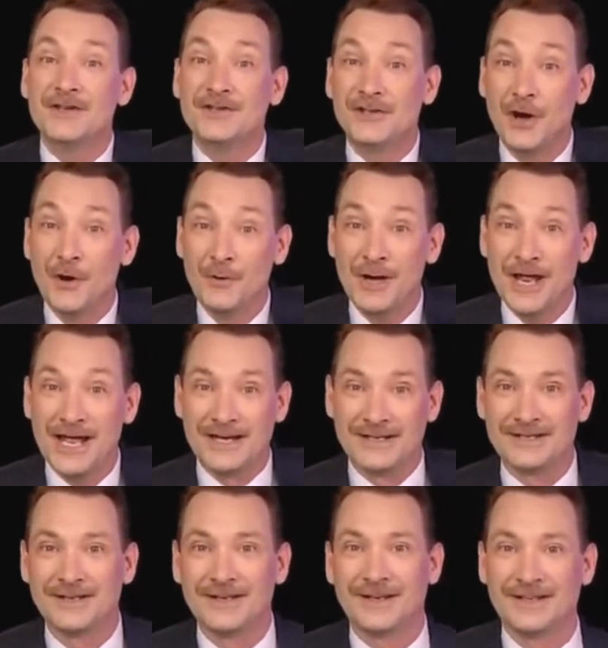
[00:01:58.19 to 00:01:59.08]

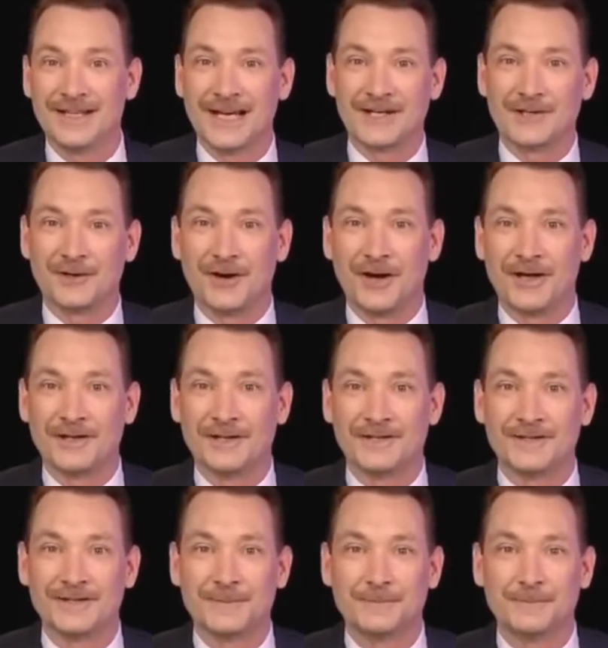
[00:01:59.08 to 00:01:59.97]
donate
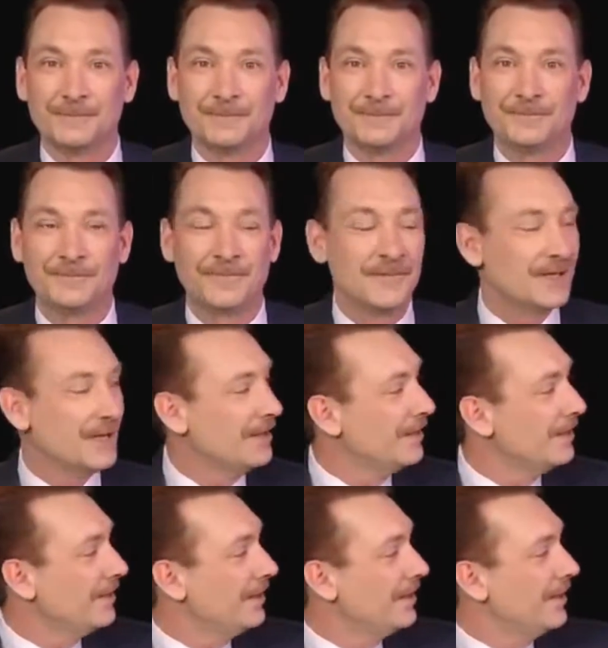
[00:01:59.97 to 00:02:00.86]
electrons.
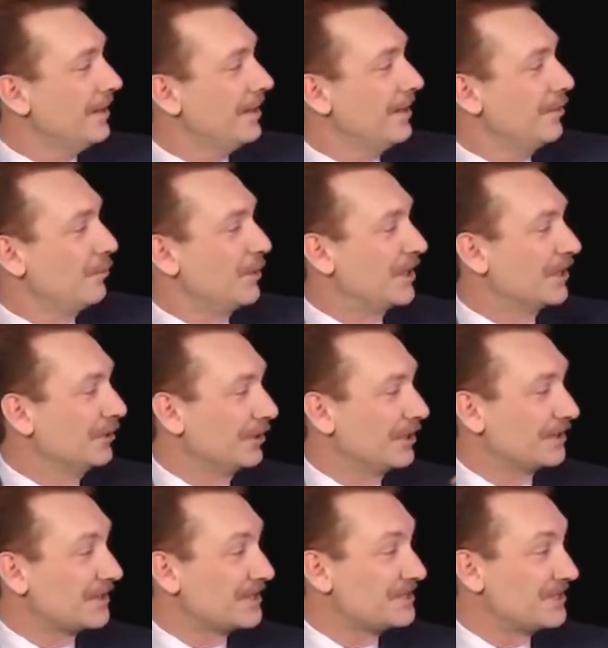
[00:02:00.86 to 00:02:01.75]
We can
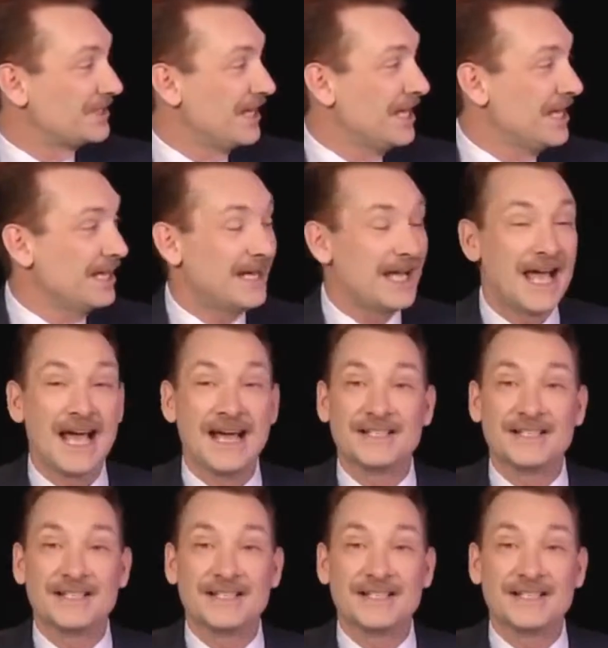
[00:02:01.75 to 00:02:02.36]
look at the zinc